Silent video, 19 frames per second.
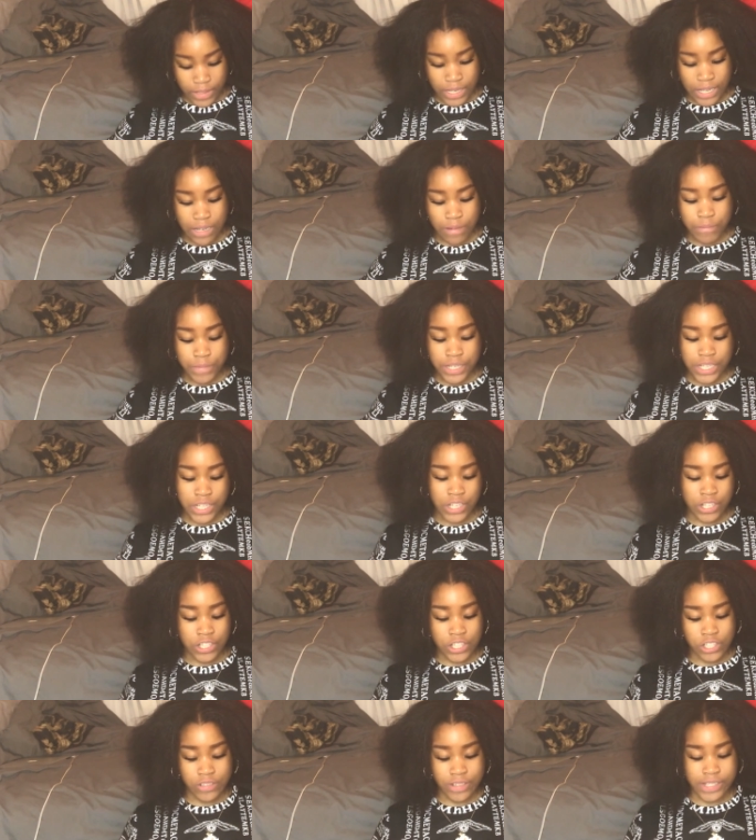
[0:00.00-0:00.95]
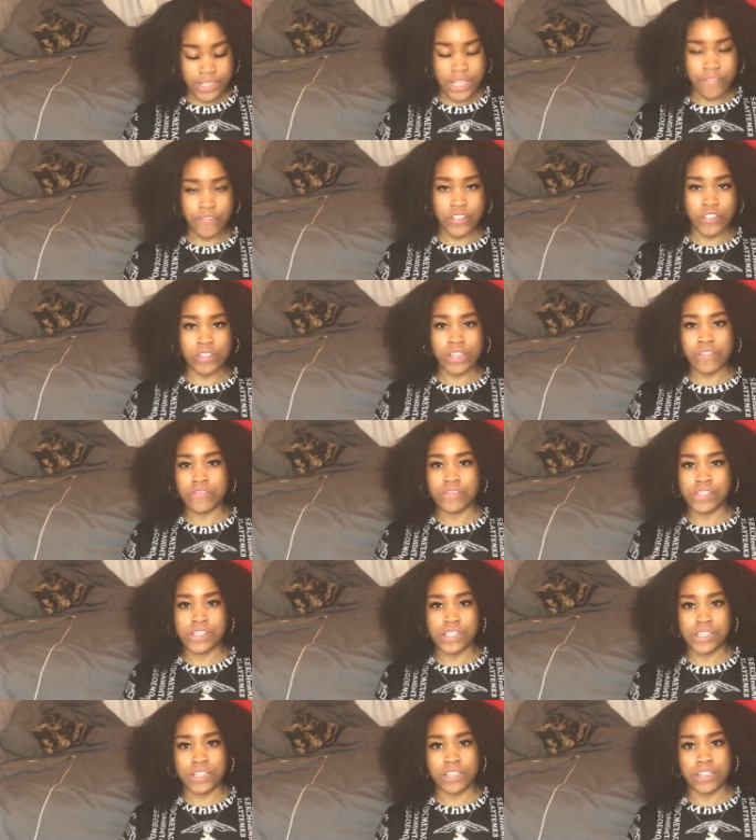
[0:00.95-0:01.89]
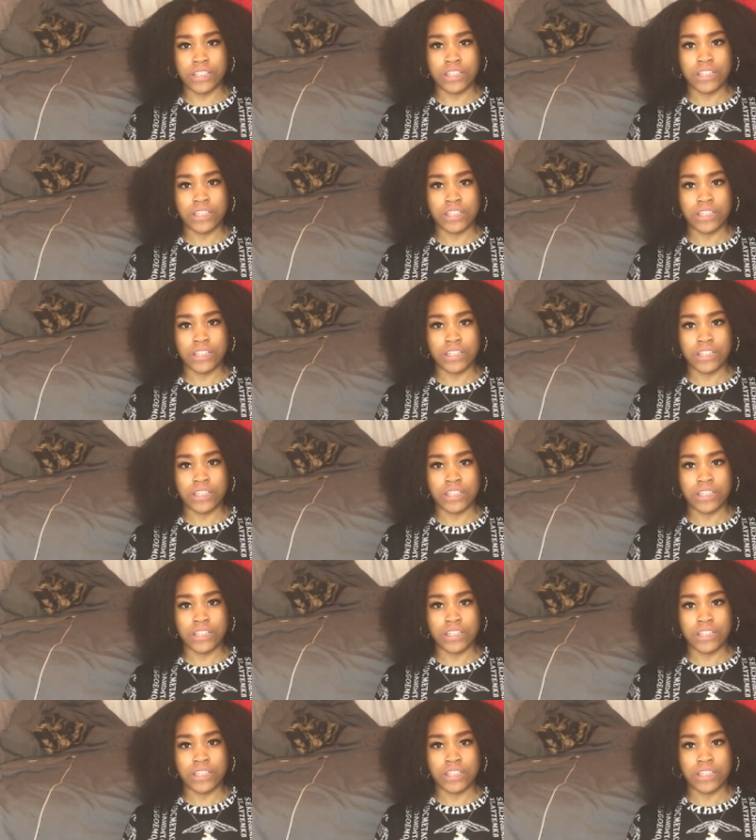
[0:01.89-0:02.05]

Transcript: How many countries have you travelled to?